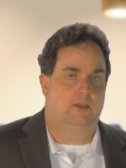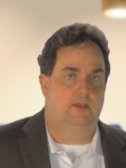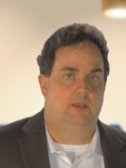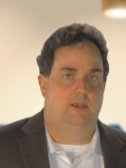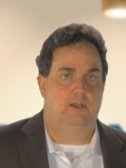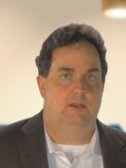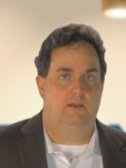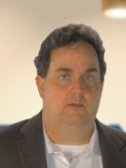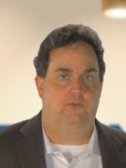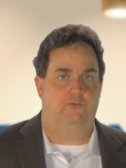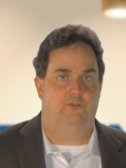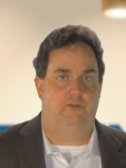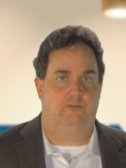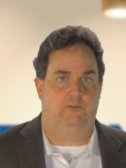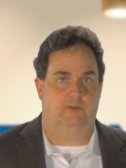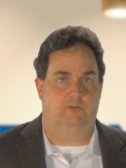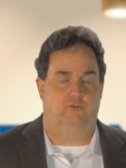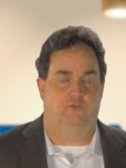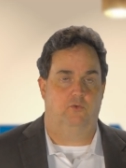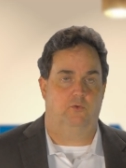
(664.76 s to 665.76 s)
it is
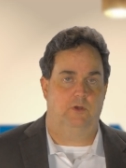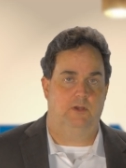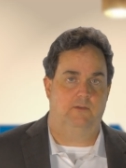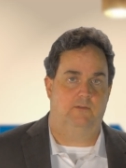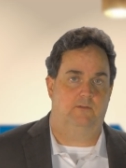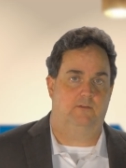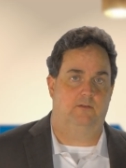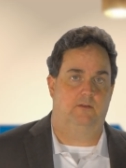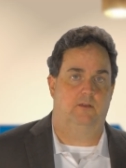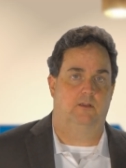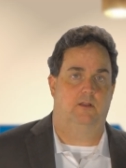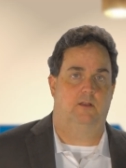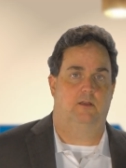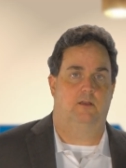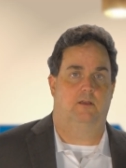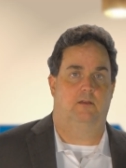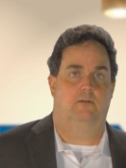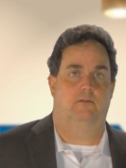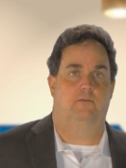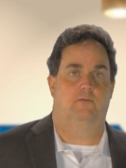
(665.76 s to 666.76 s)
just a choice
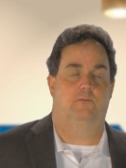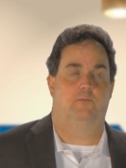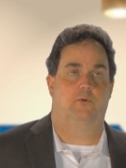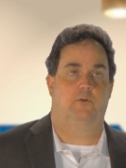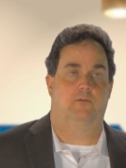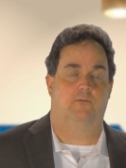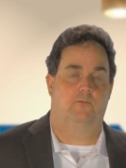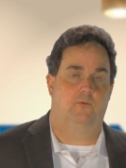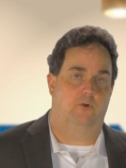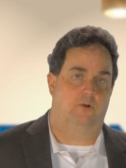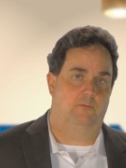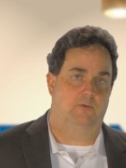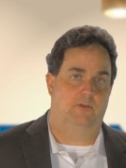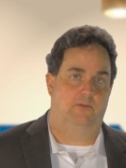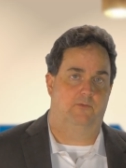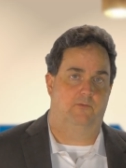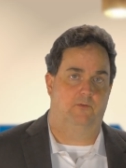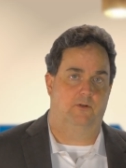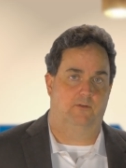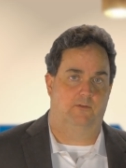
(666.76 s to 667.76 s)
of
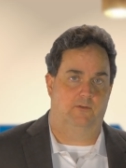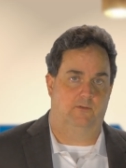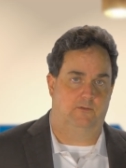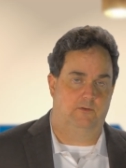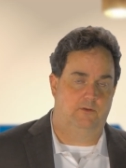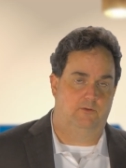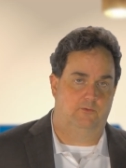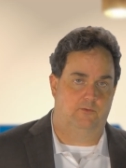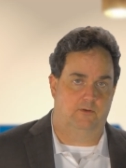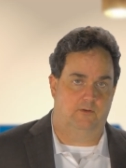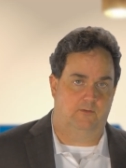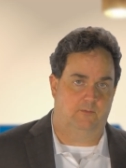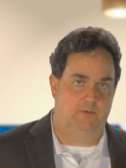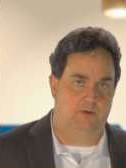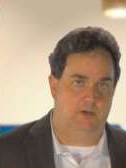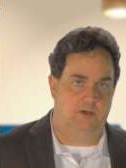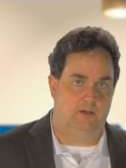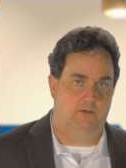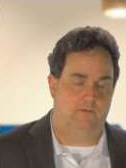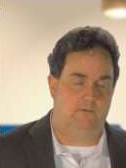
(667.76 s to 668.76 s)
performance versus user
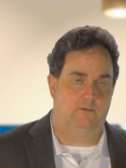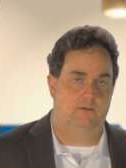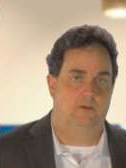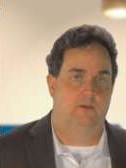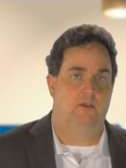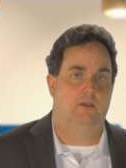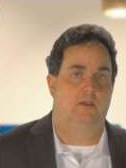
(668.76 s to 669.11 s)
experience.